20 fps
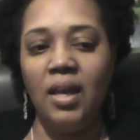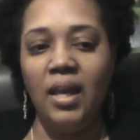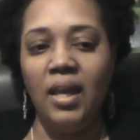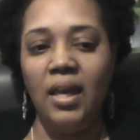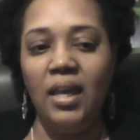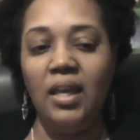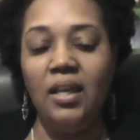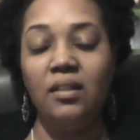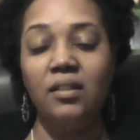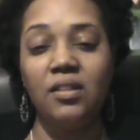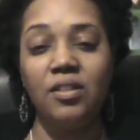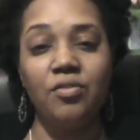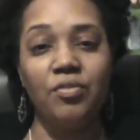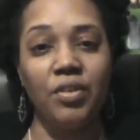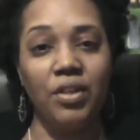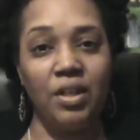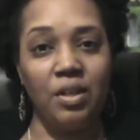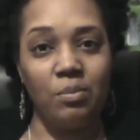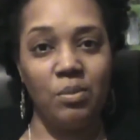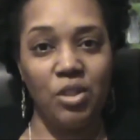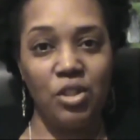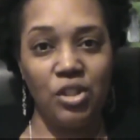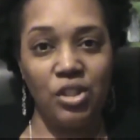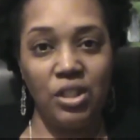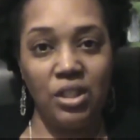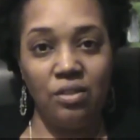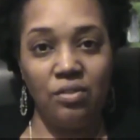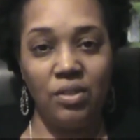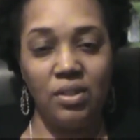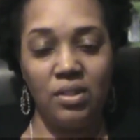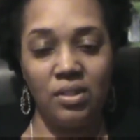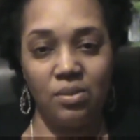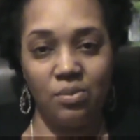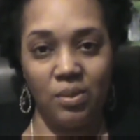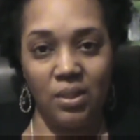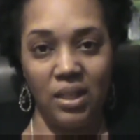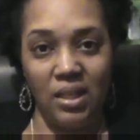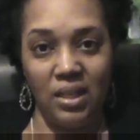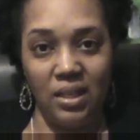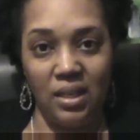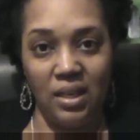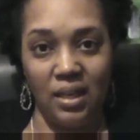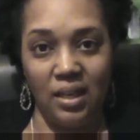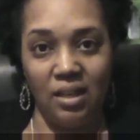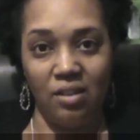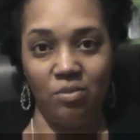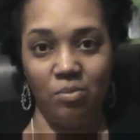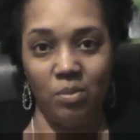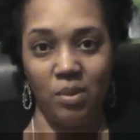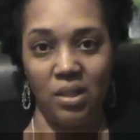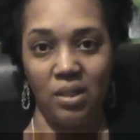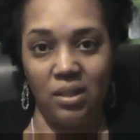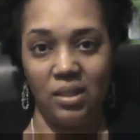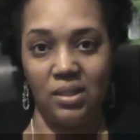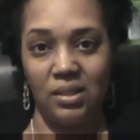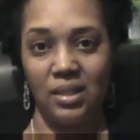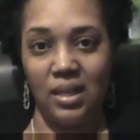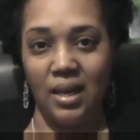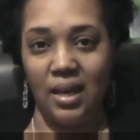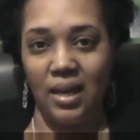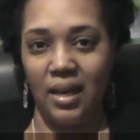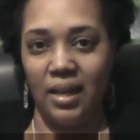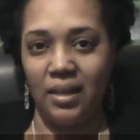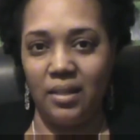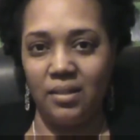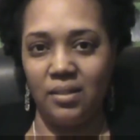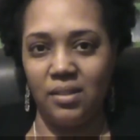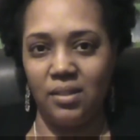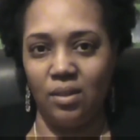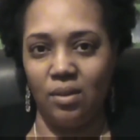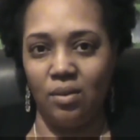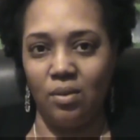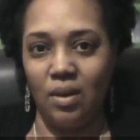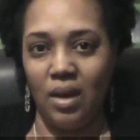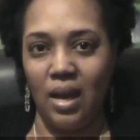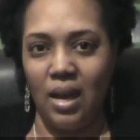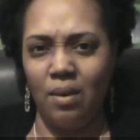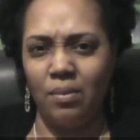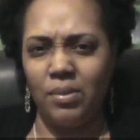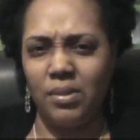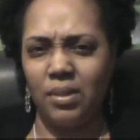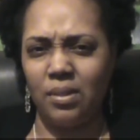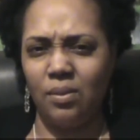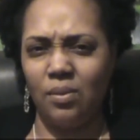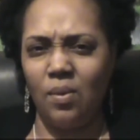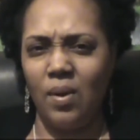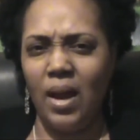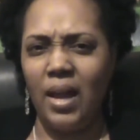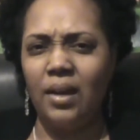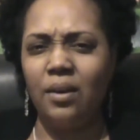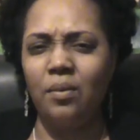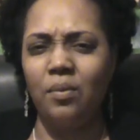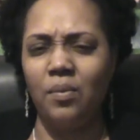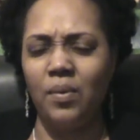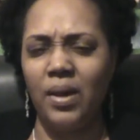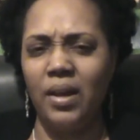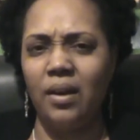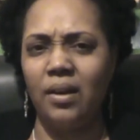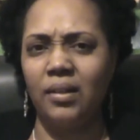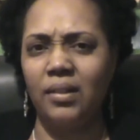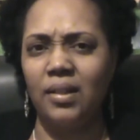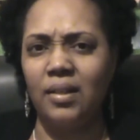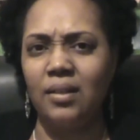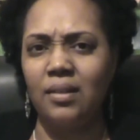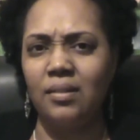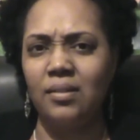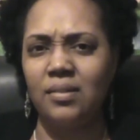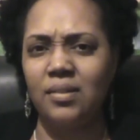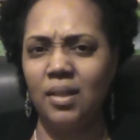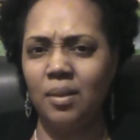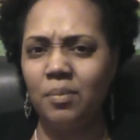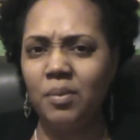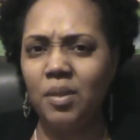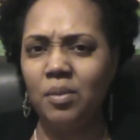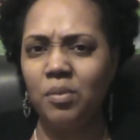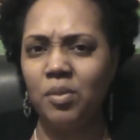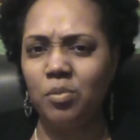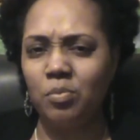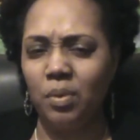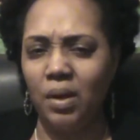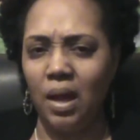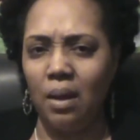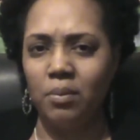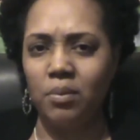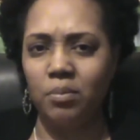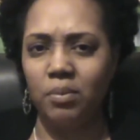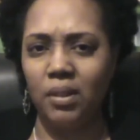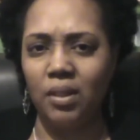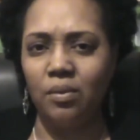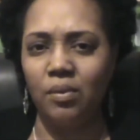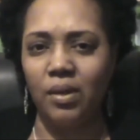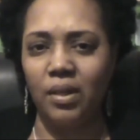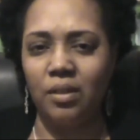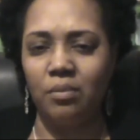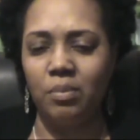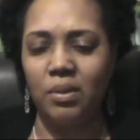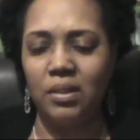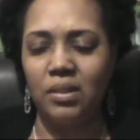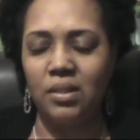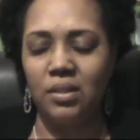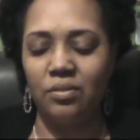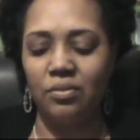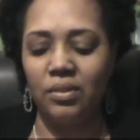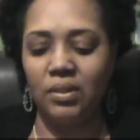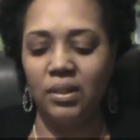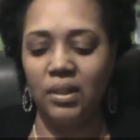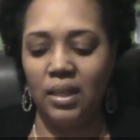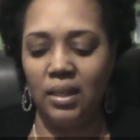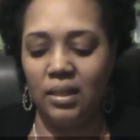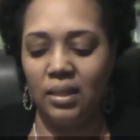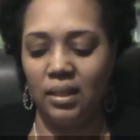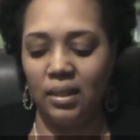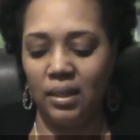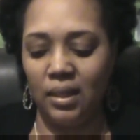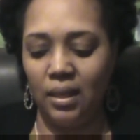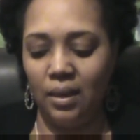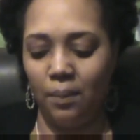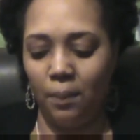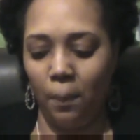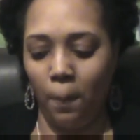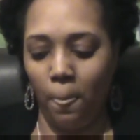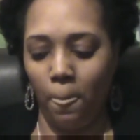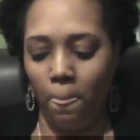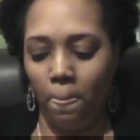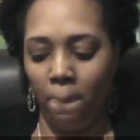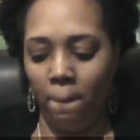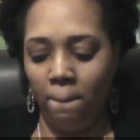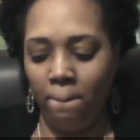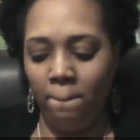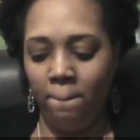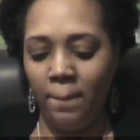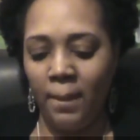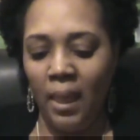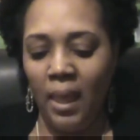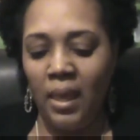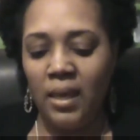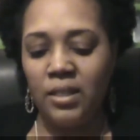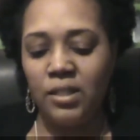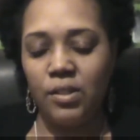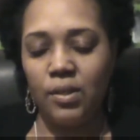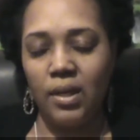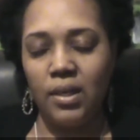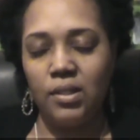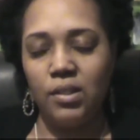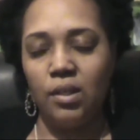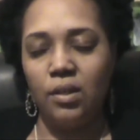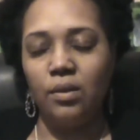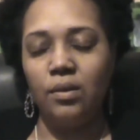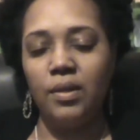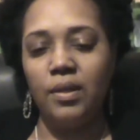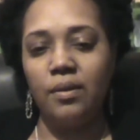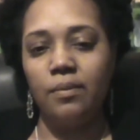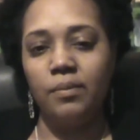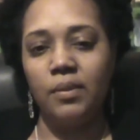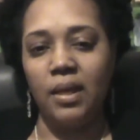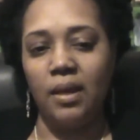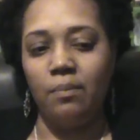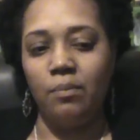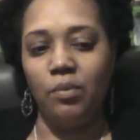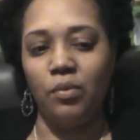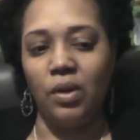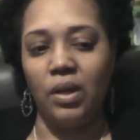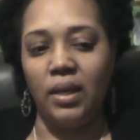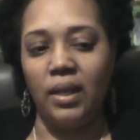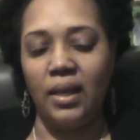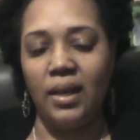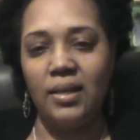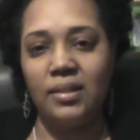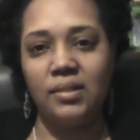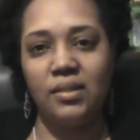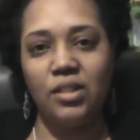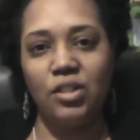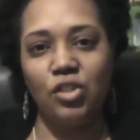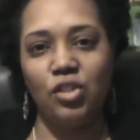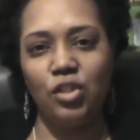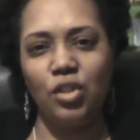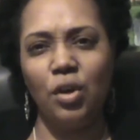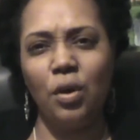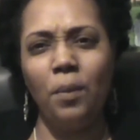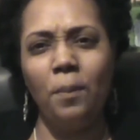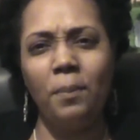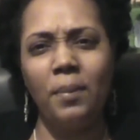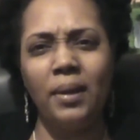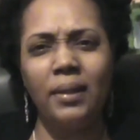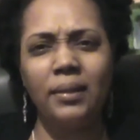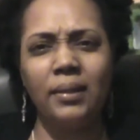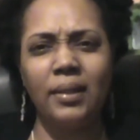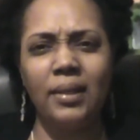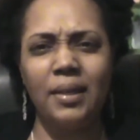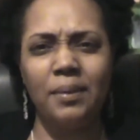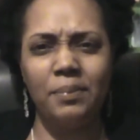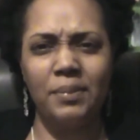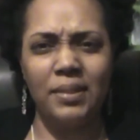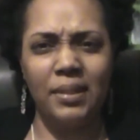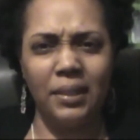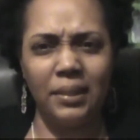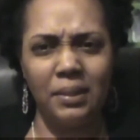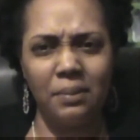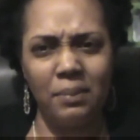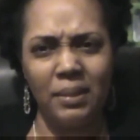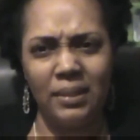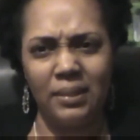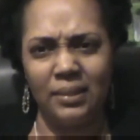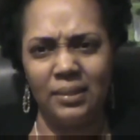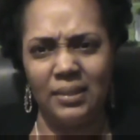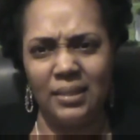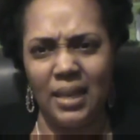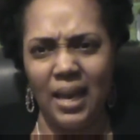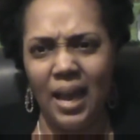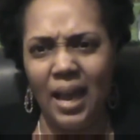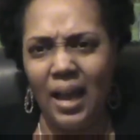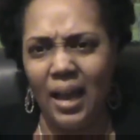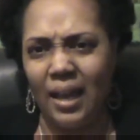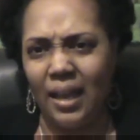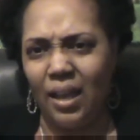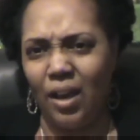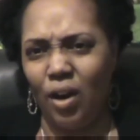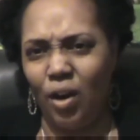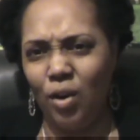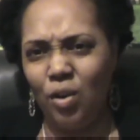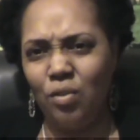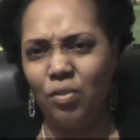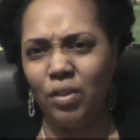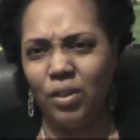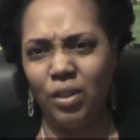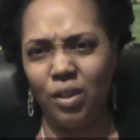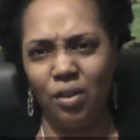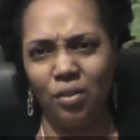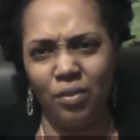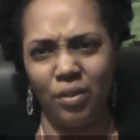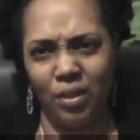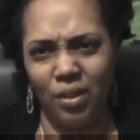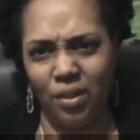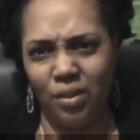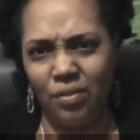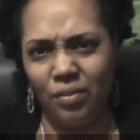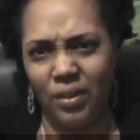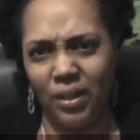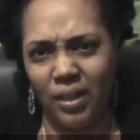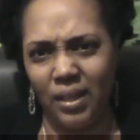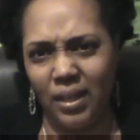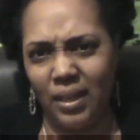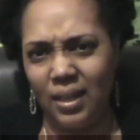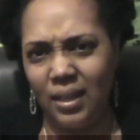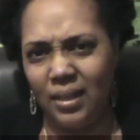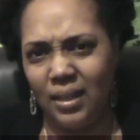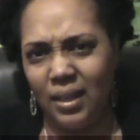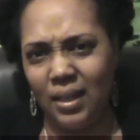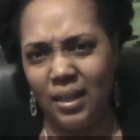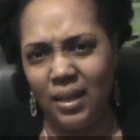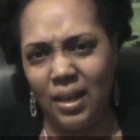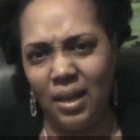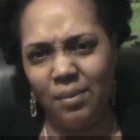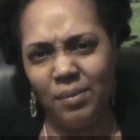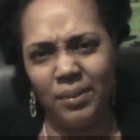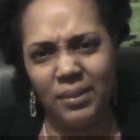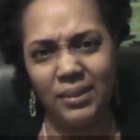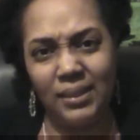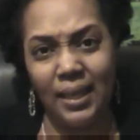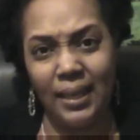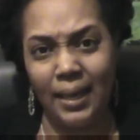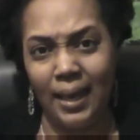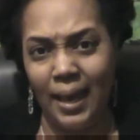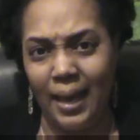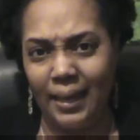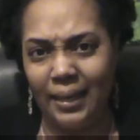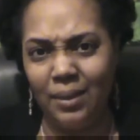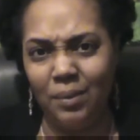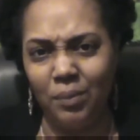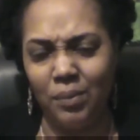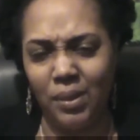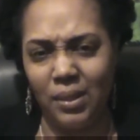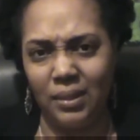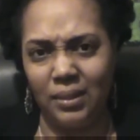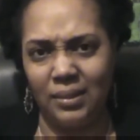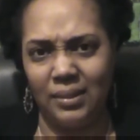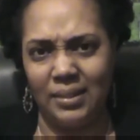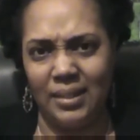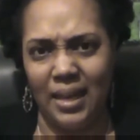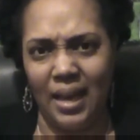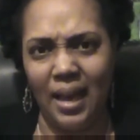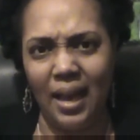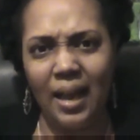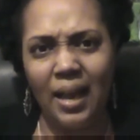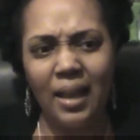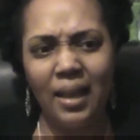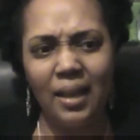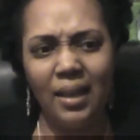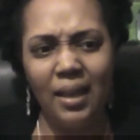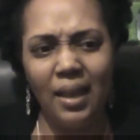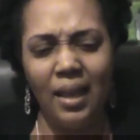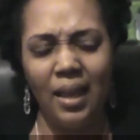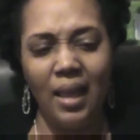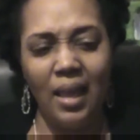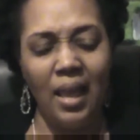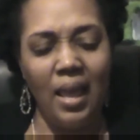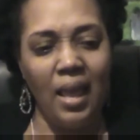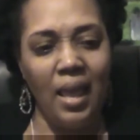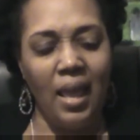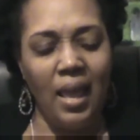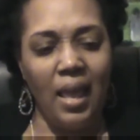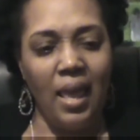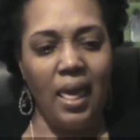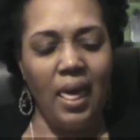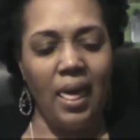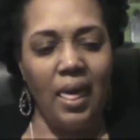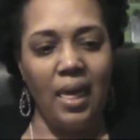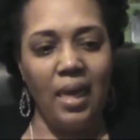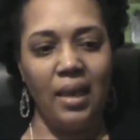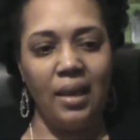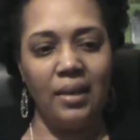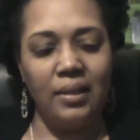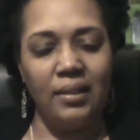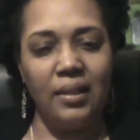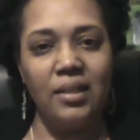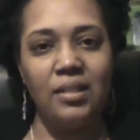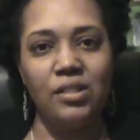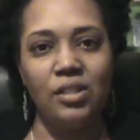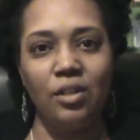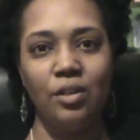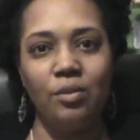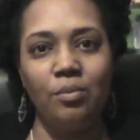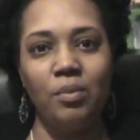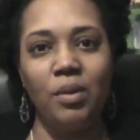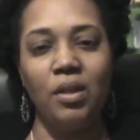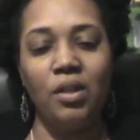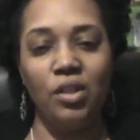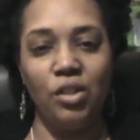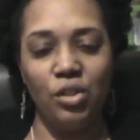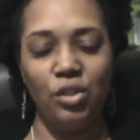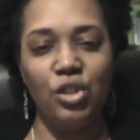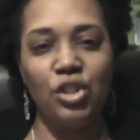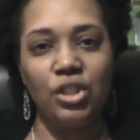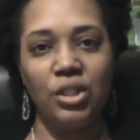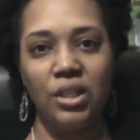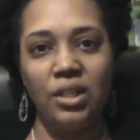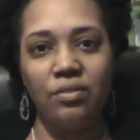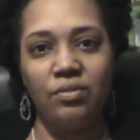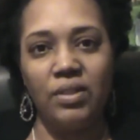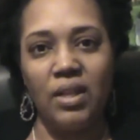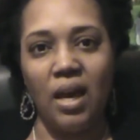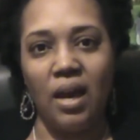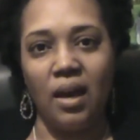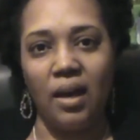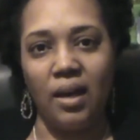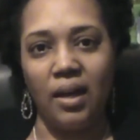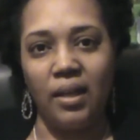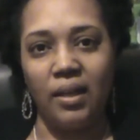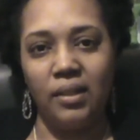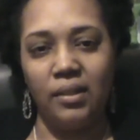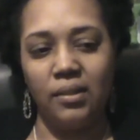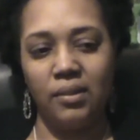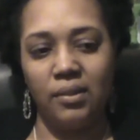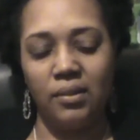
He looked very mischievous when he gave me this ayah, so I was quite aware that something was probably going to be different that night. So I told him that morning, I said, you know, Mother kept telling me to die over and over and over again, and I was like, I didn't want to die. And he told me, you should have died.